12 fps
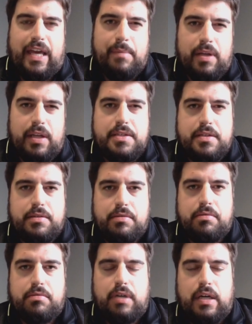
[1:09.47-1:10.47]
the ambulance
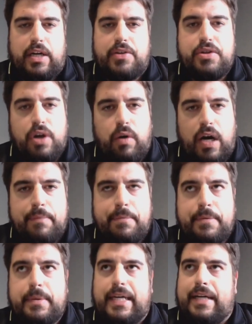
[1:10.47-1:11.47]
to uh, show up.